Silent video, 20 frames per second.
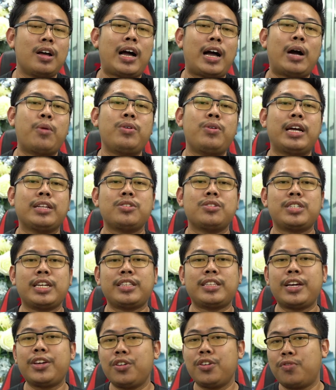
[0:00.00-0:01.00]
I would like to say
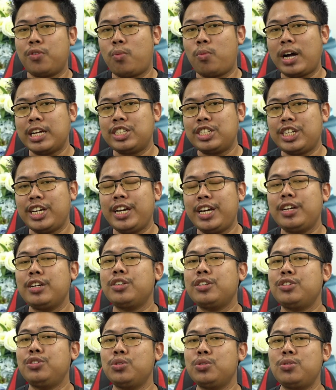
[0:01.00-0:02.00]
thank you for
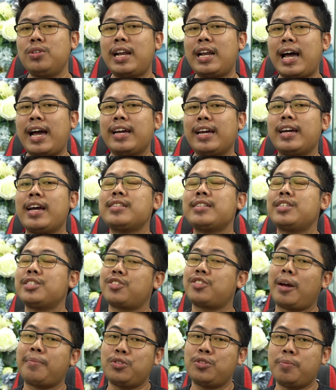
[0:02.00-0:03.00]
watching. Do like and
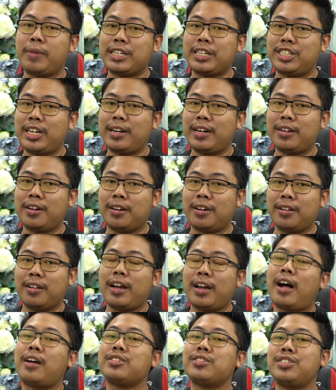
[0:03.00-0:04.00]
subscribe to my channel.
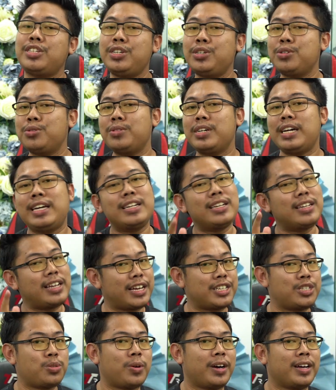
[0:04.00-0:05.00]
I'll see you in the
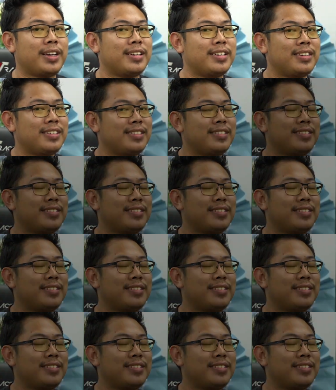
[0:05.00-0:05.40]
next one.